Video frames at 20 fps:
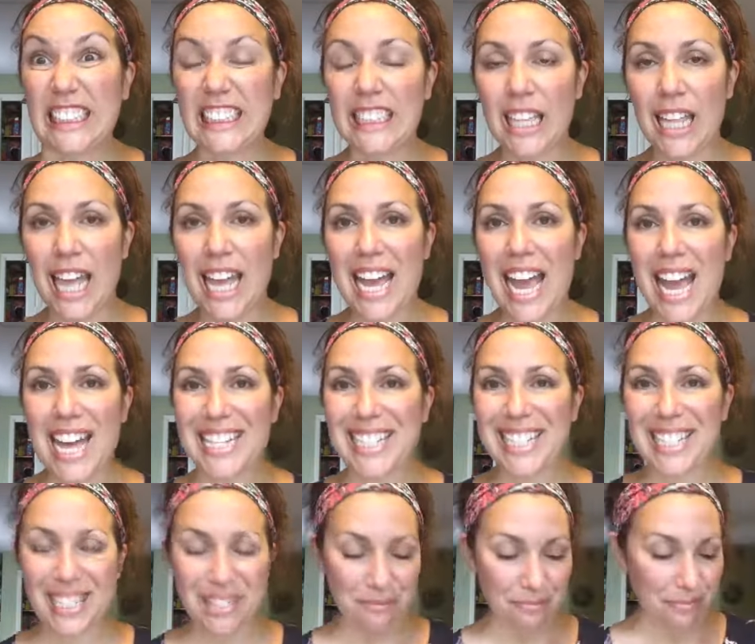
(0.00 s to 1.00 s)
Hey guys,
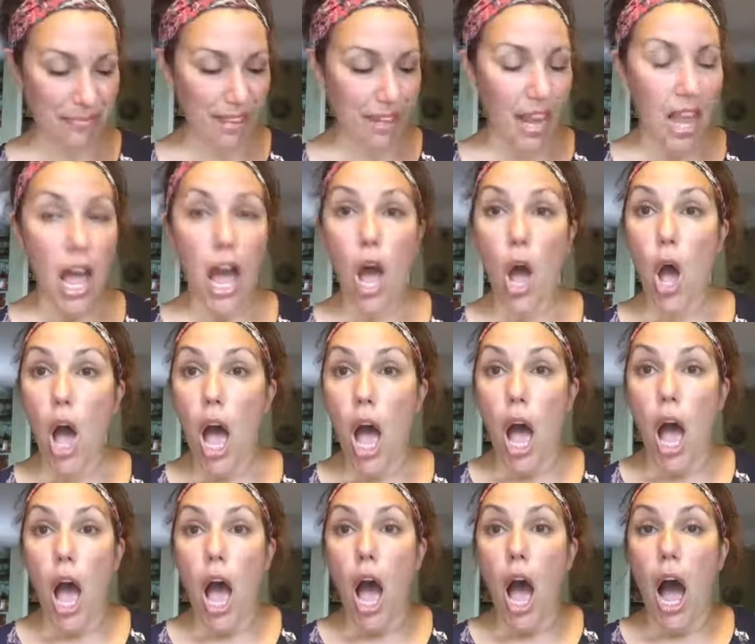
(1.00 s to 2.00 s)

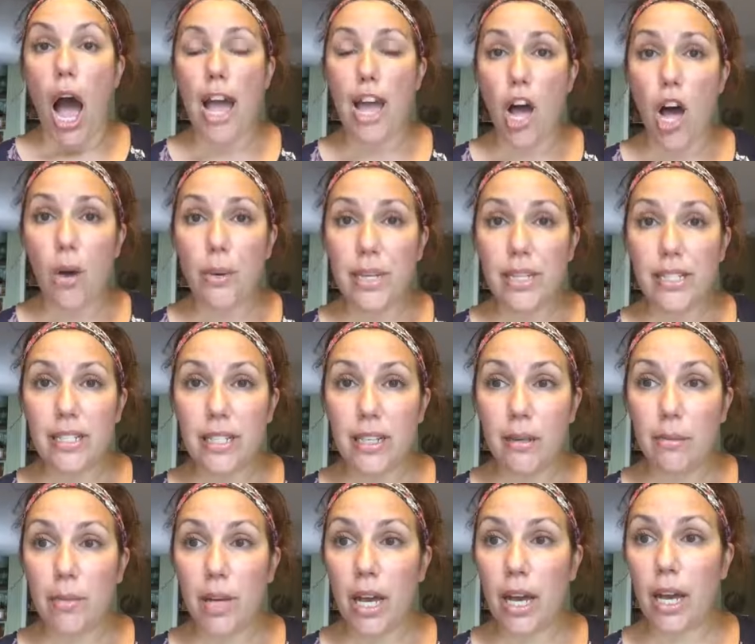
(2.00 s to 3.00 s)
I always seem
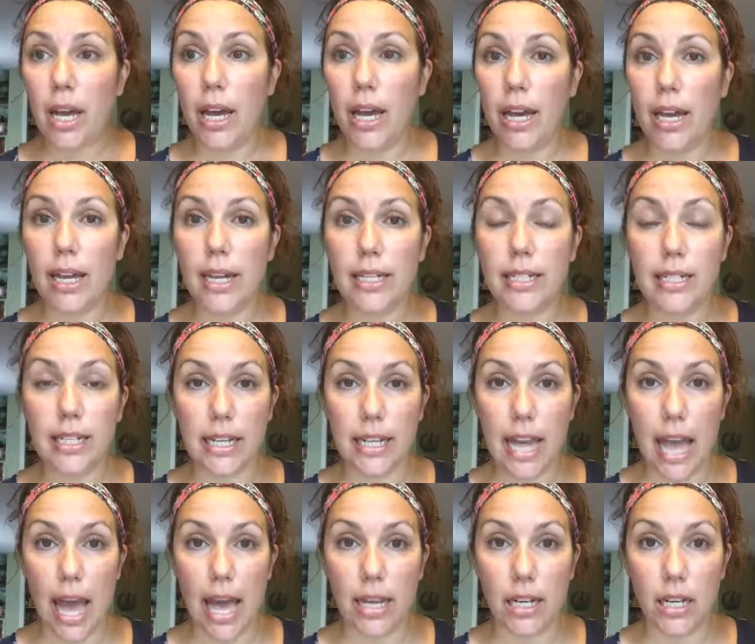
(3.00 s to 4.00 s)
to
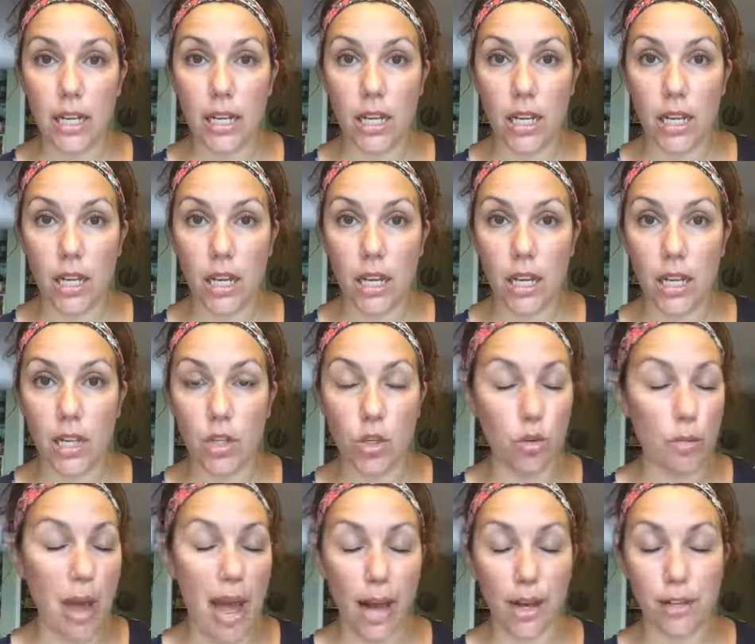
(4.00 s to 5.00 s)
get new
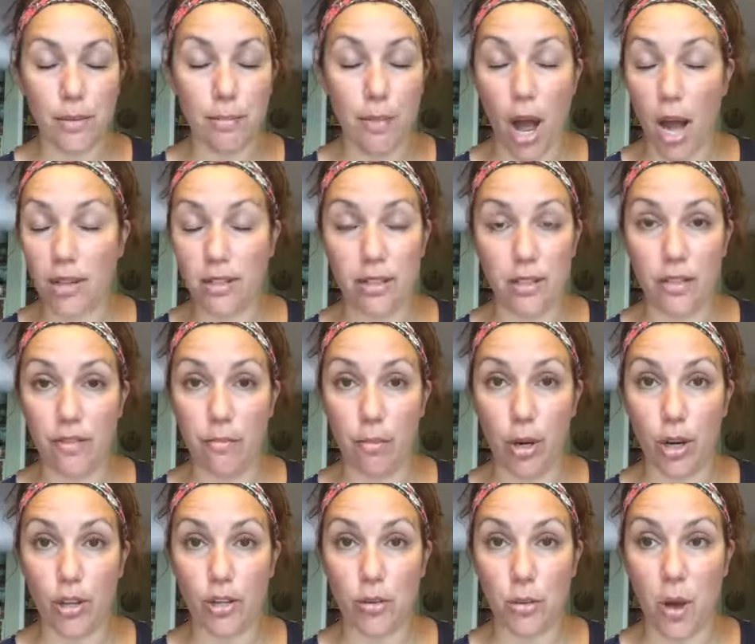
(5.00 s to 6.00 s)
boxes of
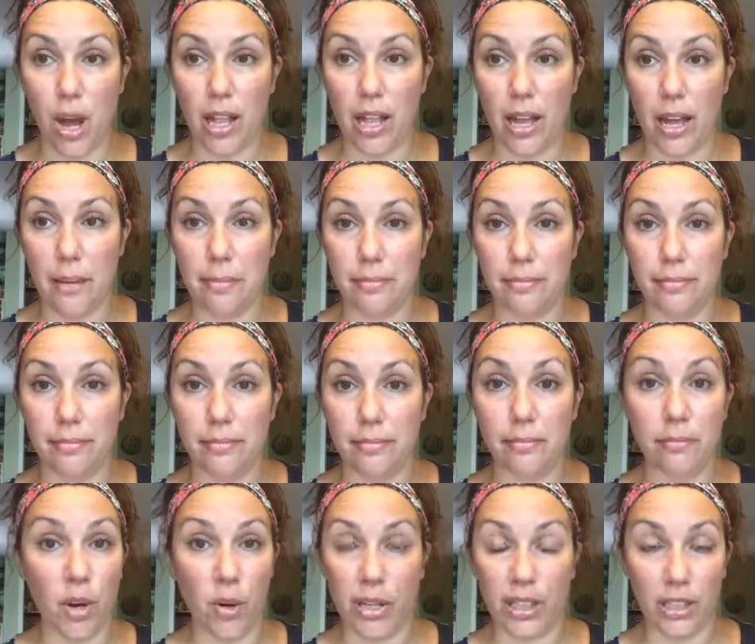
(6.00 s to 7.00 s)
books while I'm
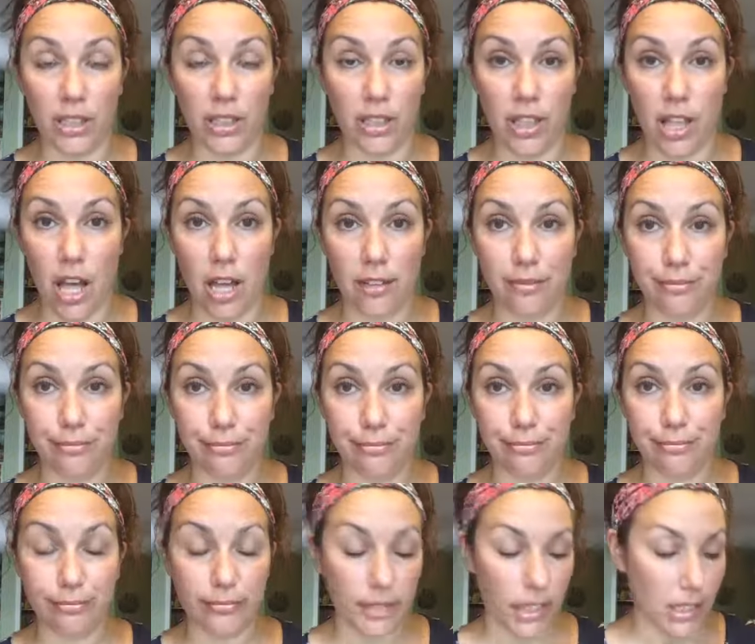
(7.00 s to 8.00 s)
mowing the lawn.
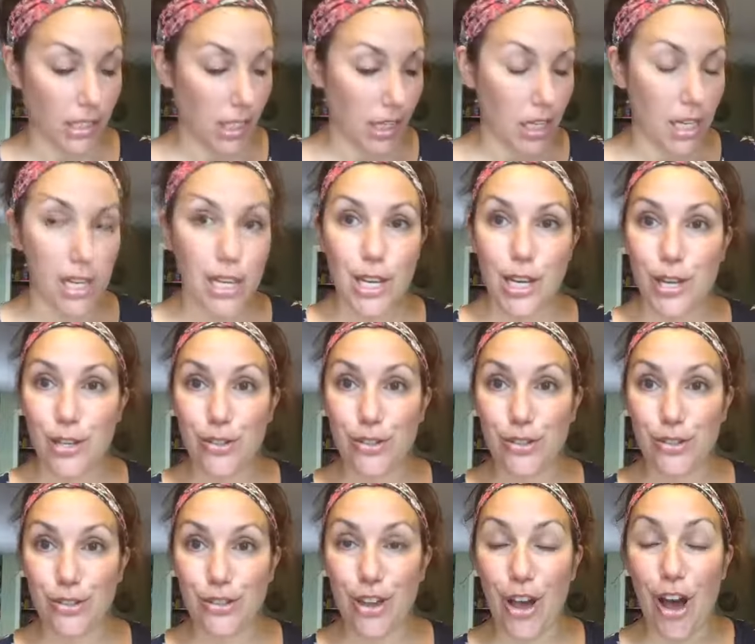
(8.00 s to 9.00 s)

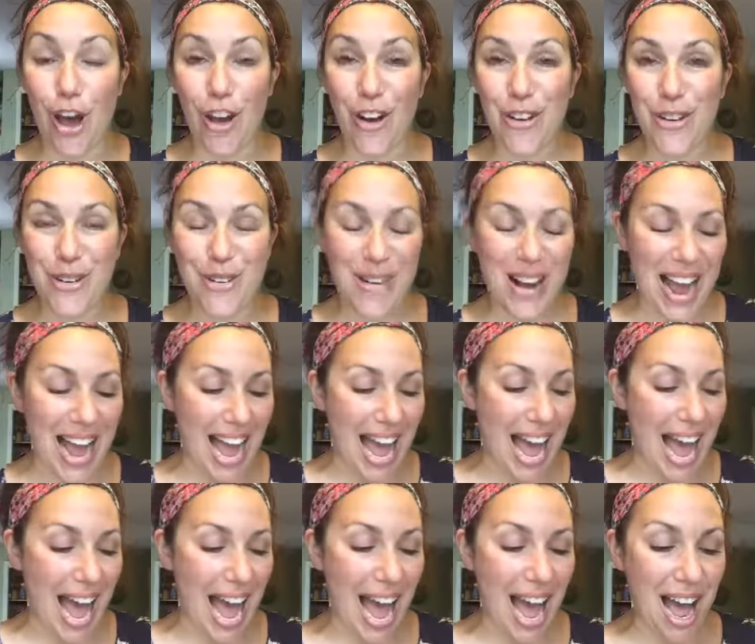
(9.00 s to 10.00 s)
So
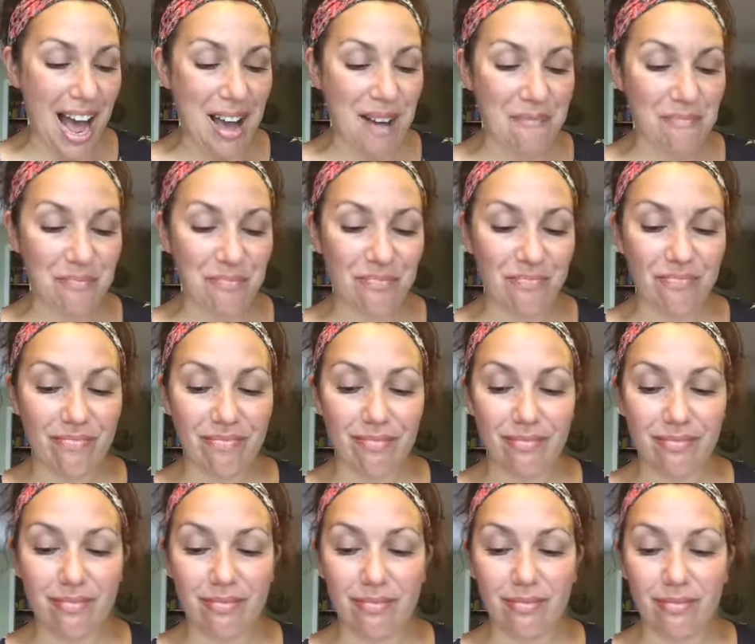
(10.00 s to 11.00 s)

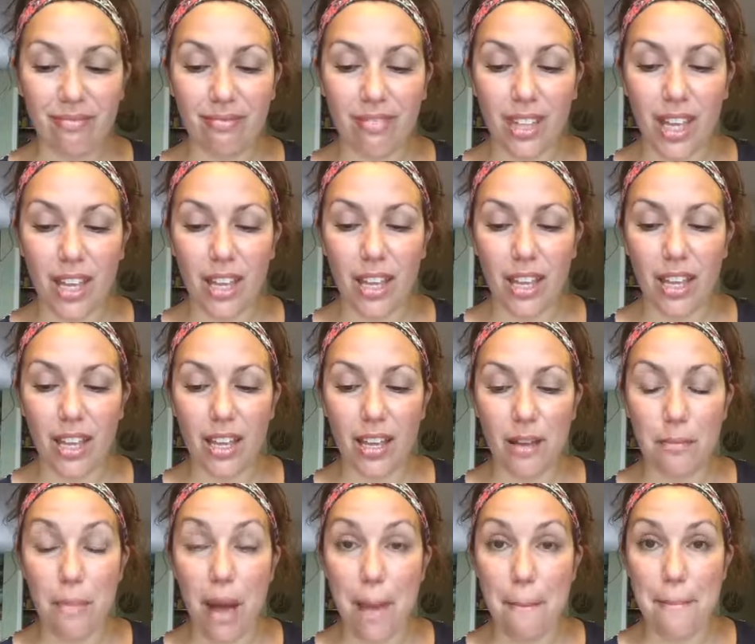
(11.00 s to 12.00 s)

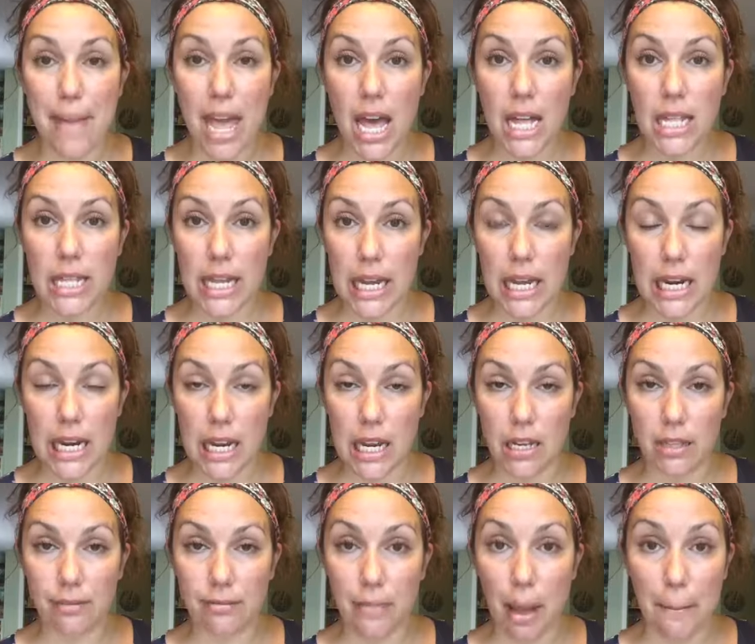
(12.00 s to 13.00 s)
my mail lady,
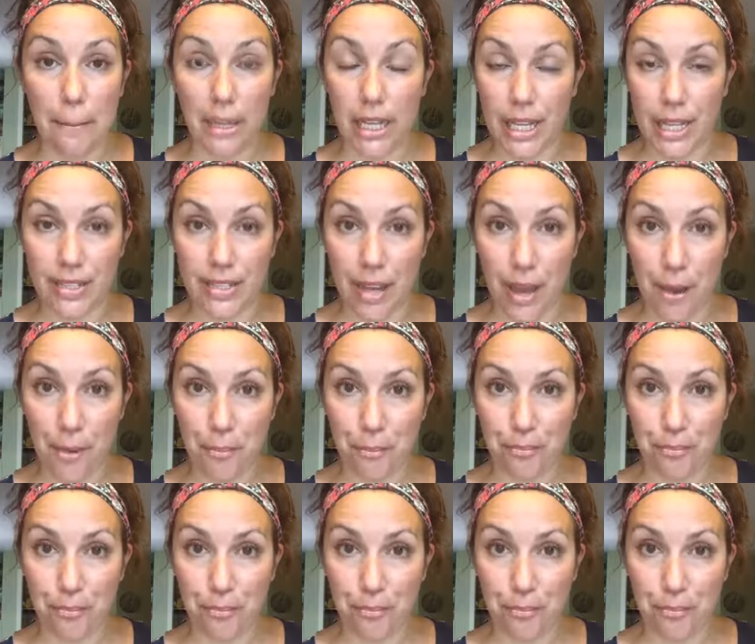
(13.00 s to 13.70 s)
Melissa,